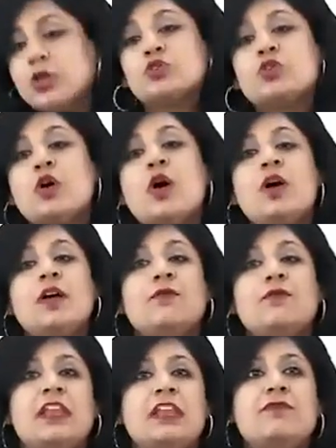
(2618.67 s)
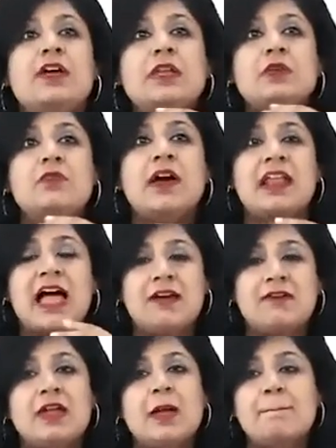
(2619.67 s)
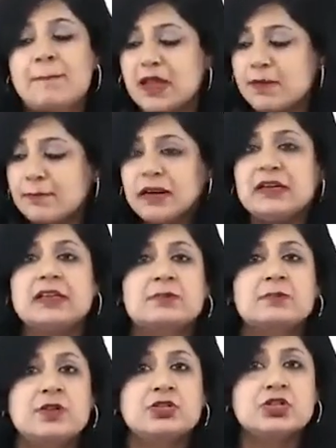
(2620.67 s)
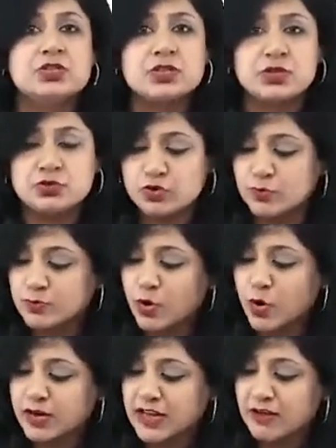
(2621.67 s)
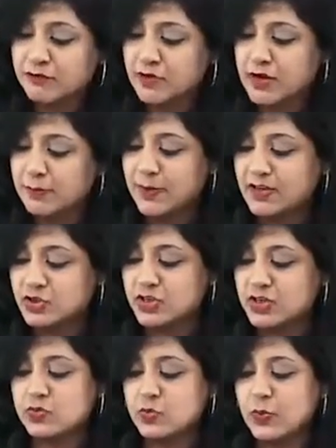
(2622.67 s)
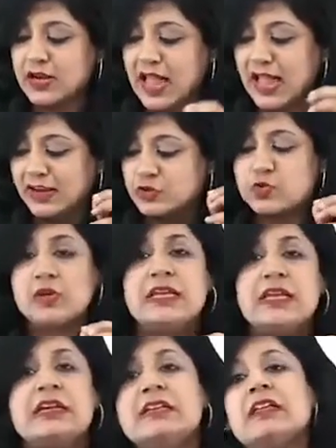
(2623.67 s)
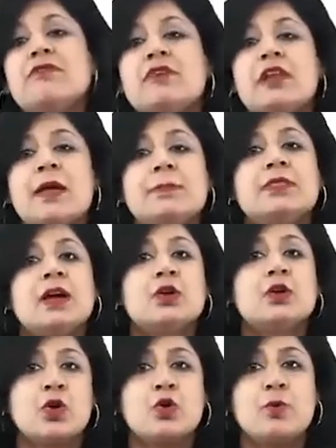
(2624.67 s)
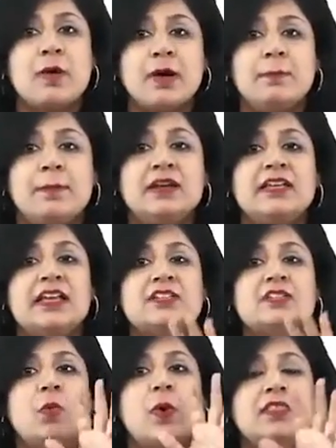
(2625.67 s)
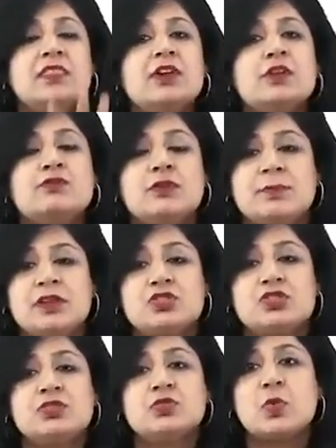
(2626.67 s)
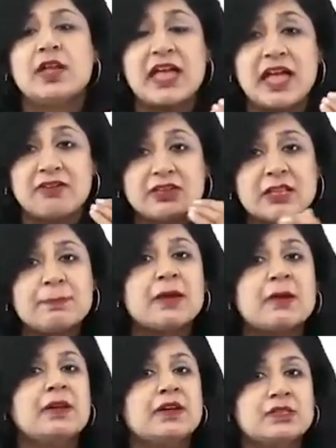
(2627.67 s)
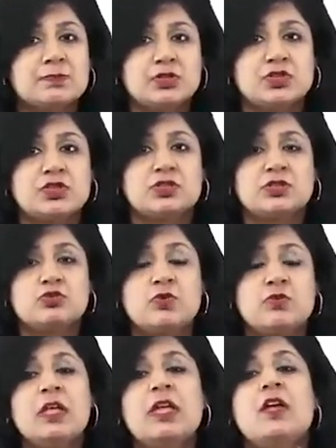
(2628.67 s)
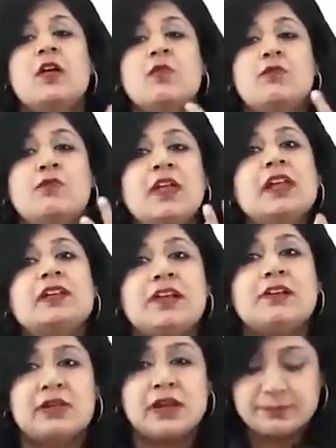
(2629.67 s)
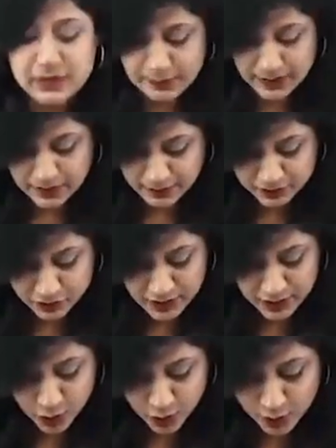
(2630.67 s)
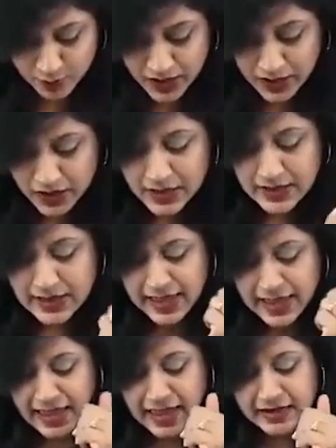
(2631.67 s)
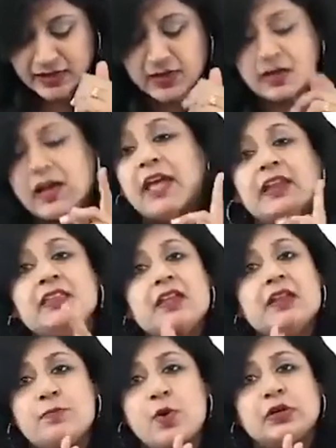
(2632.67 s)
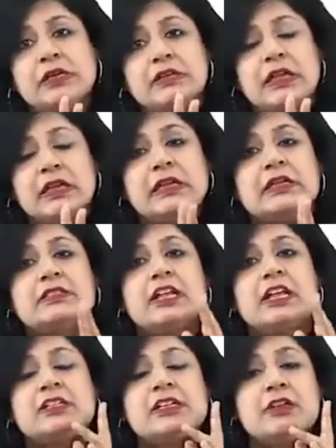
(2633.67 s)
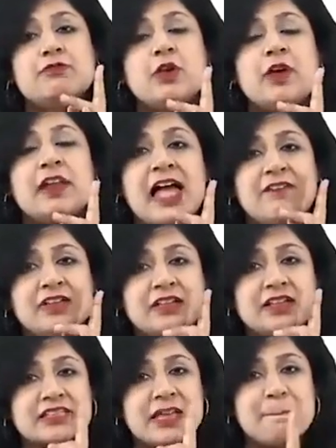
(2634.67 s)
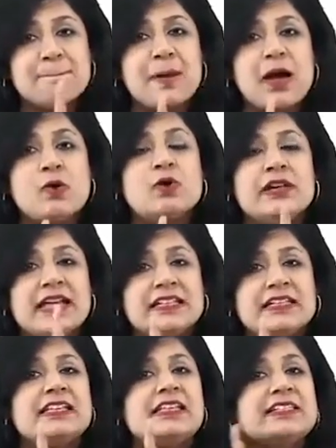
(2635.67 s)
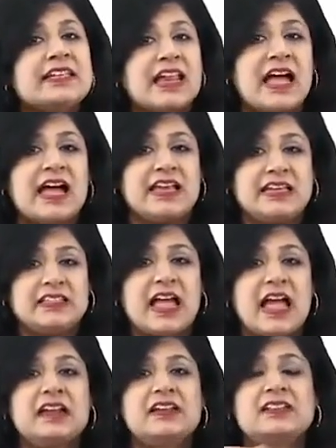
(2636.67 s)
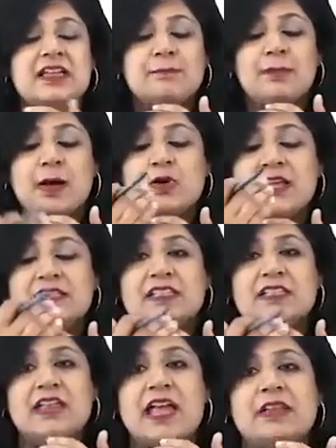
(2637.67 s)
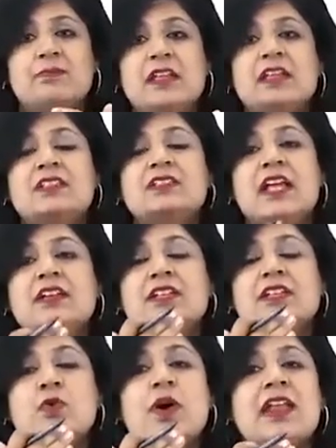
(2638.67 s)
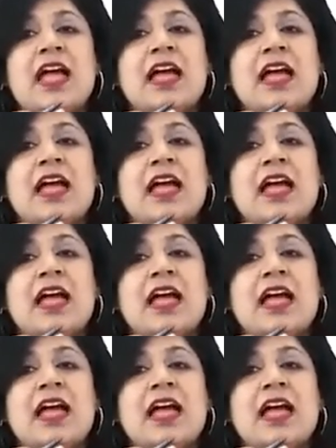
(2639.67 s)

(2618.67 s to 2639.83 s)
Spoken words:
So, whenever you are having a pigment dispersion syndrome, not every patient will actually develop the glaucoma, but yes, 1/3 of the patients who are having the pigment dispersion syndrome will develop the pigmentary glaucoma. And another important thing is that if you are having the Sempau-Lazy's line, that Sempau-Lazy's line means that you are